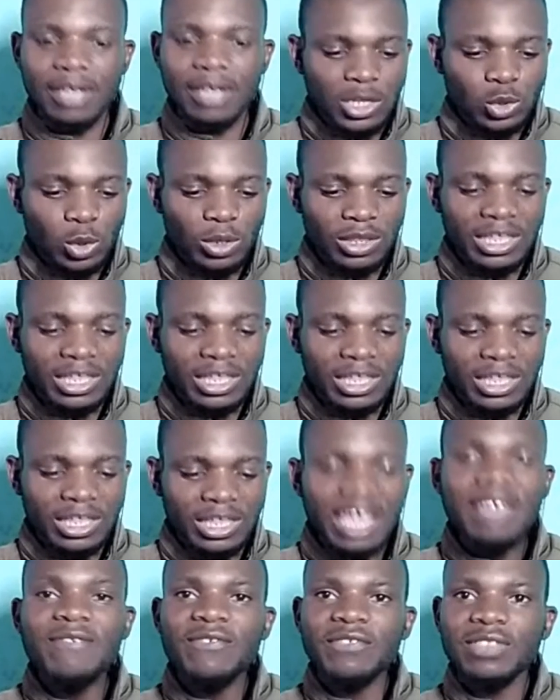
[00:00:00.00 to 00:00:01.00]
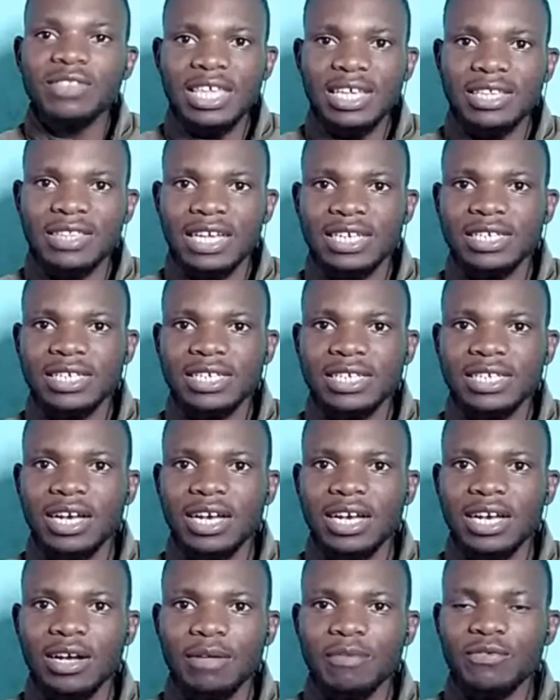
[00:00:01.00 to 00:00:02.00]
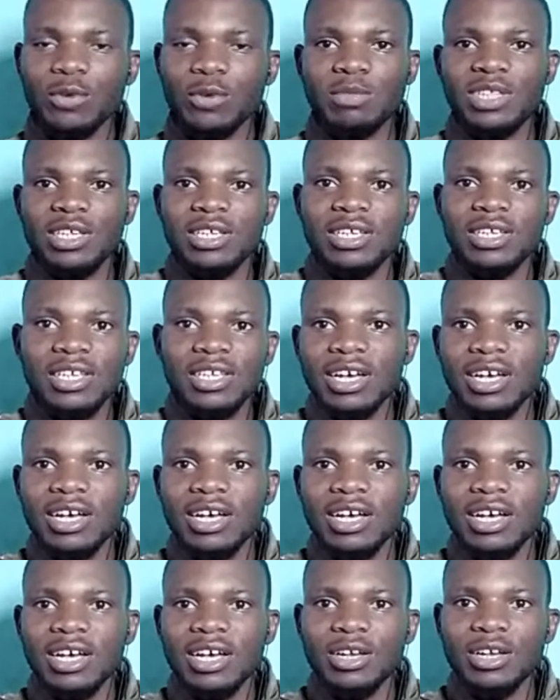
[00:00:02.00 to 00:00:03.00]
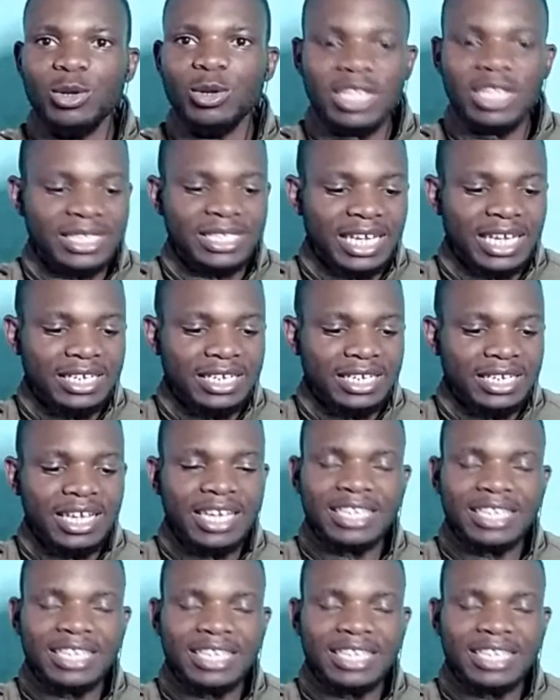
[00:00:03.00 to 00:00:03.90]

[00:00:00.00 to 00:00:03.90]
So they think that from the northern side,